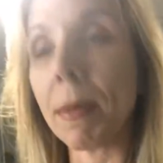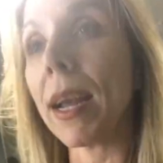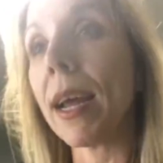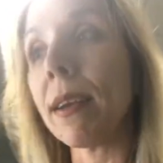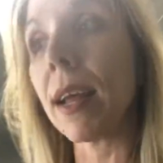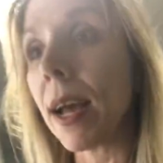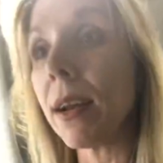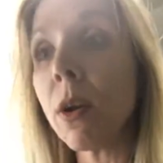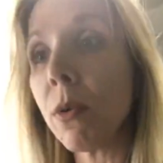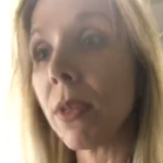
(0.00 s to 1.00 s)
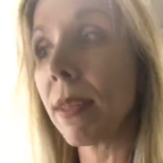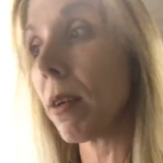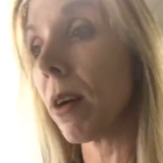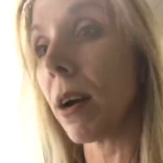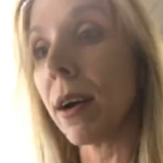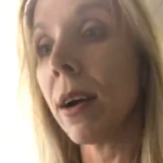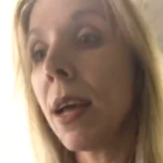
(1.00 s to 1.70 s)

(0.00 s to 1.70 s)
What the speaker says: And I know that there are